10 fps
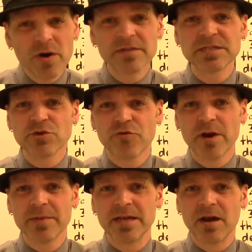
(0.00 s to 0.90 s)
this
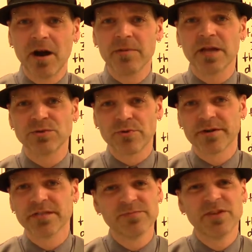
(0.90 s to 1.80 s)
incredibly complex
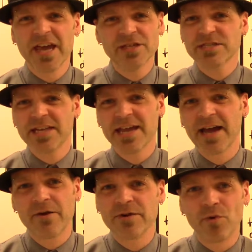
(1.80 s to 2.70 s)
organism. You can't just take
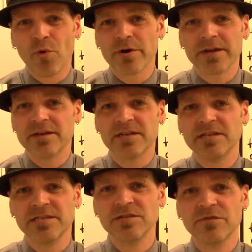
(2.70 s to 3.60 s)
out an organ and
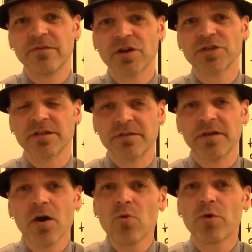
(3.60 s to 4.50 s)
continue functioning.
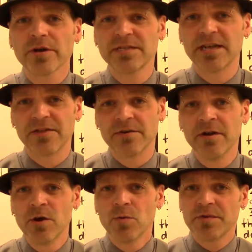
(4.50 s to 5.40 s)
They all work together
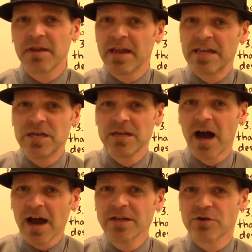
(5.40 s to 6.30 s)
with a
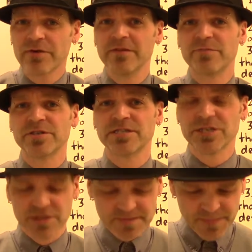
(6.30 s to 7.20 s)
high degree of
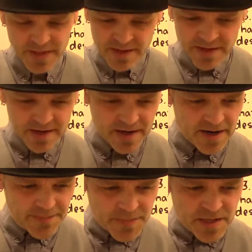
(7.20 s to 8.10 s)
precision.
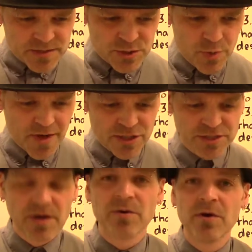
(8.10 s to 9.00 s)
So much
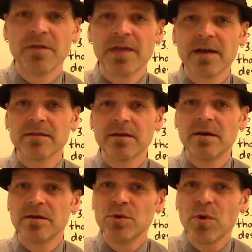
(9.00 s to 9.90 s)
so
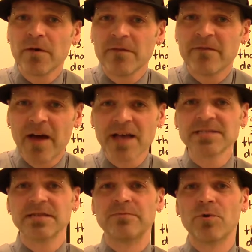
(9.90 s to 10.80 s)
that you are
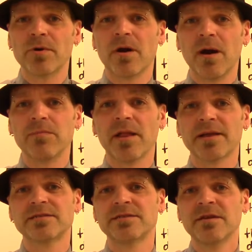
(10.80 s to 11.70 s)
vastly more
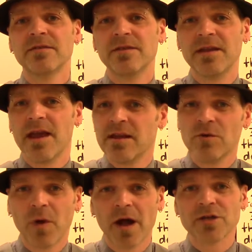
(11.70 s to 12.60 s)
complex than any
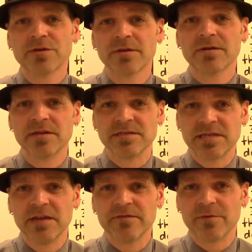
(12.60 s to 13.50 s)
watch
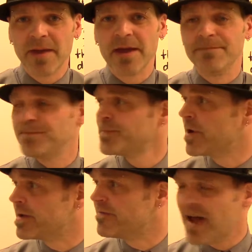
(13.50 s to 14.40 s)
conceived or made,
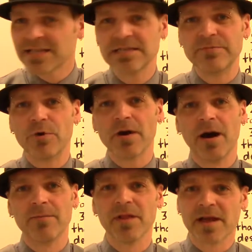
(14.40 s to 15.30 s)
right? Vastly more
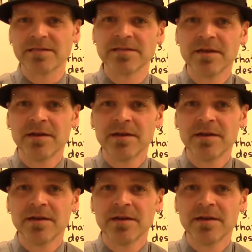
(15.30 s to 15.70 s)
complex,